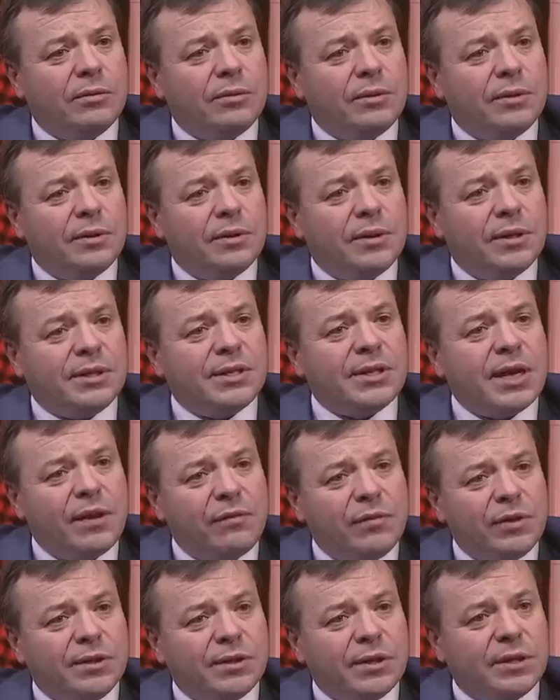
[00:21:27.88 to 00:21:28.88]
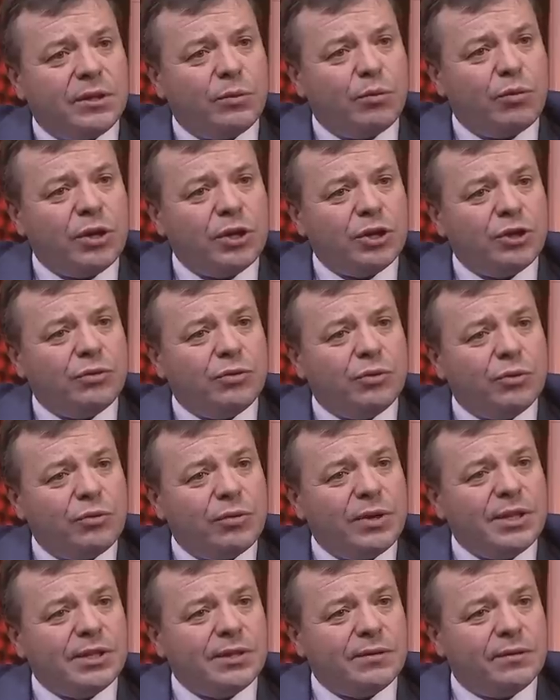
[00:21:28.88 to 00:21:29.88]
their savings under pressure and all
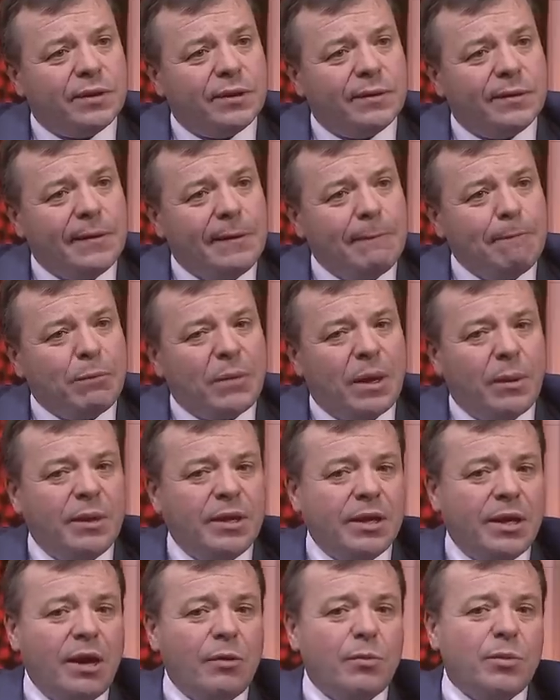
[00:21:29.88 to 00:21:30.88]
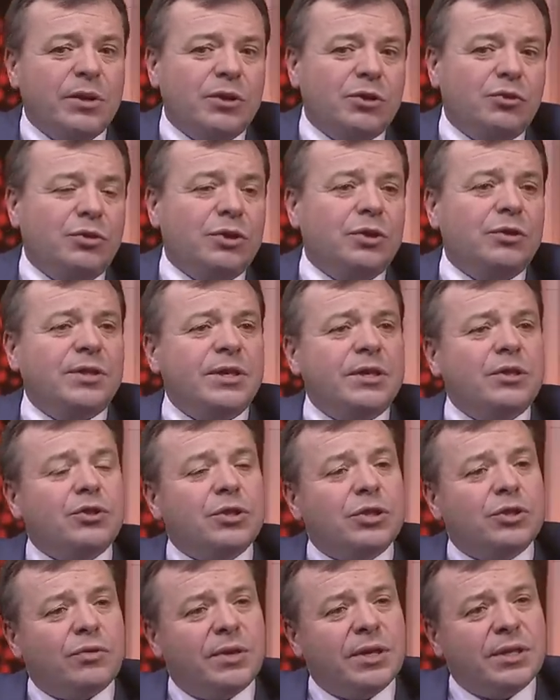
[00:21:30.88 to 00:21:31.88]
the rest of it. I mean, the government's reduced
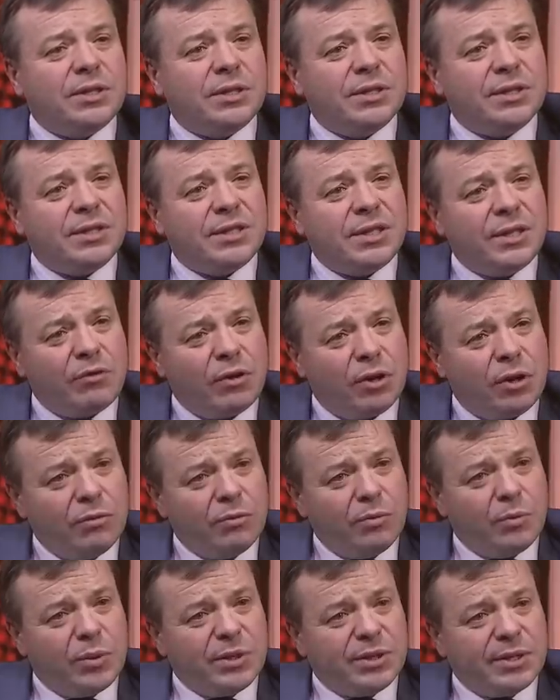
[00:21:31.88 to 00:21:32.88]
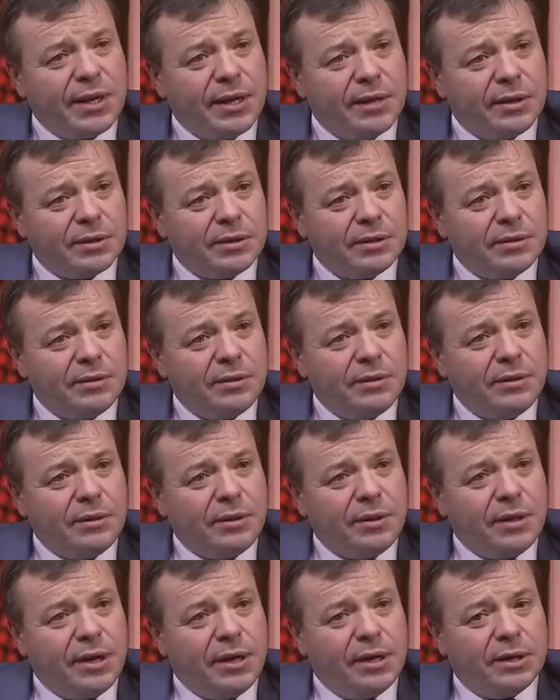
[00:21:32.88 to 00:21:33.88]
interest rates to 0%.
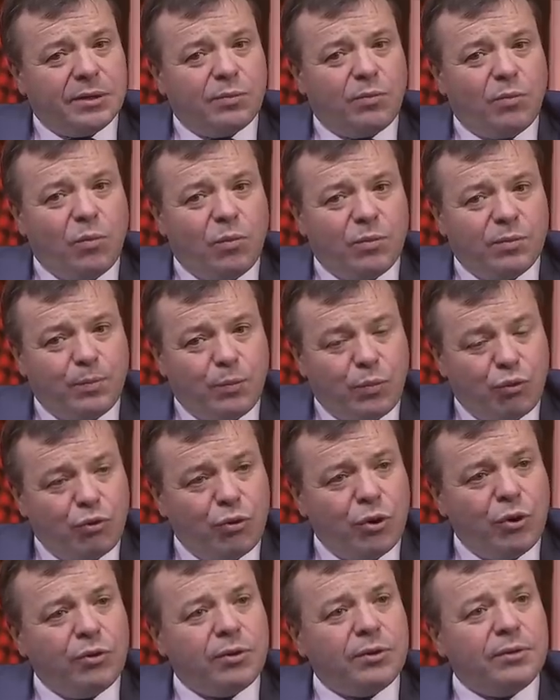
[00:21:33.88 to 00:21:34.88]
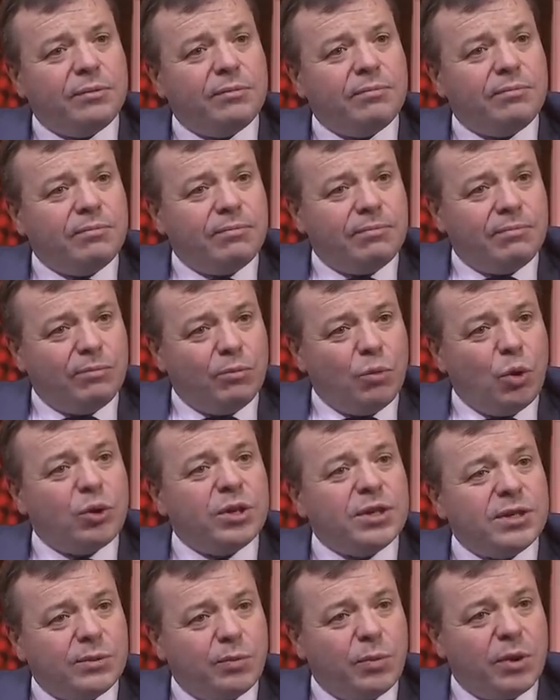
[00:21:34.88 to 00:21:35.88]
It's prudent,
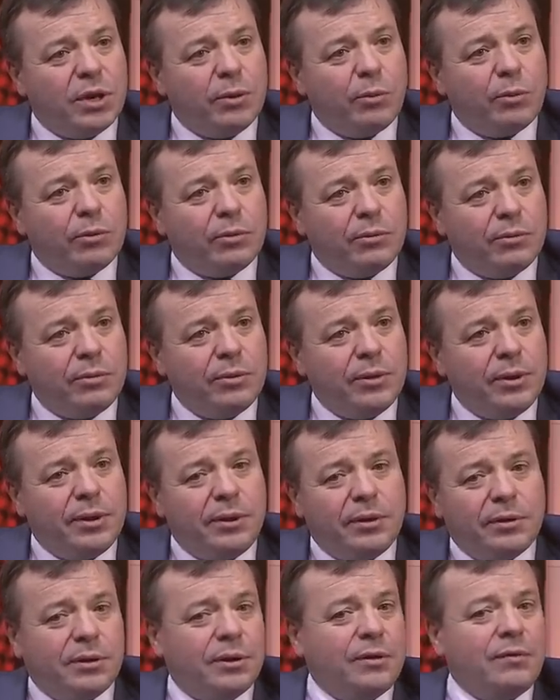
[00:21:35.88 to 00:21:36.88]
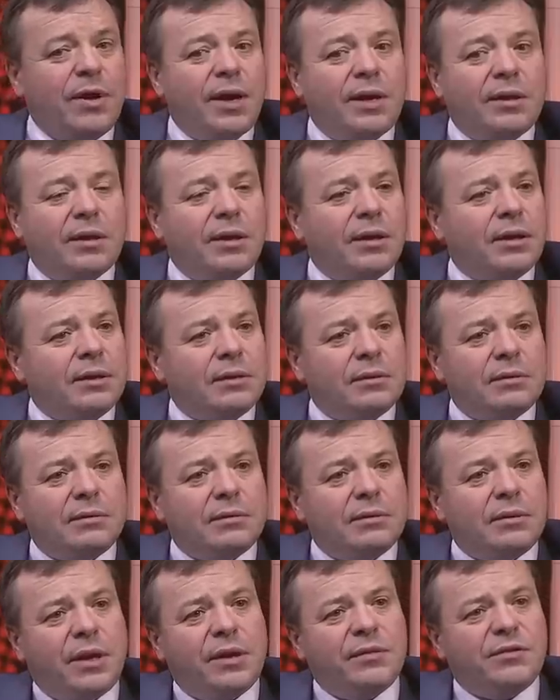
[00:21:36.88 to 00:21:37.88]
modest people that have had their
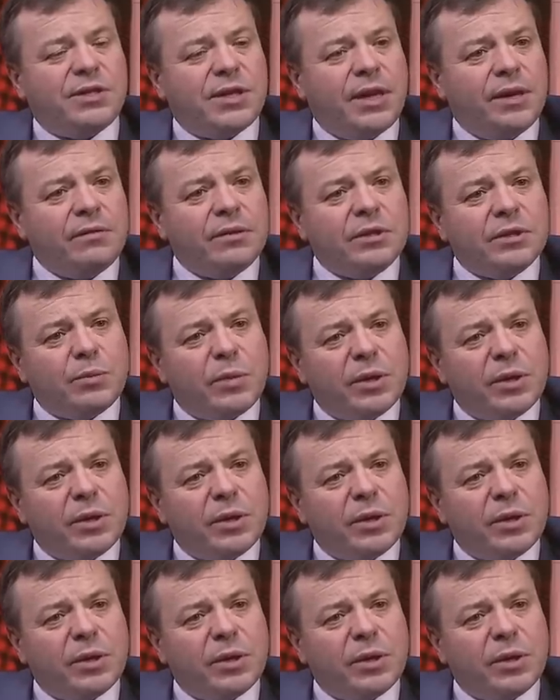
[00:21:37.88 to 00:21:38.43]
life savings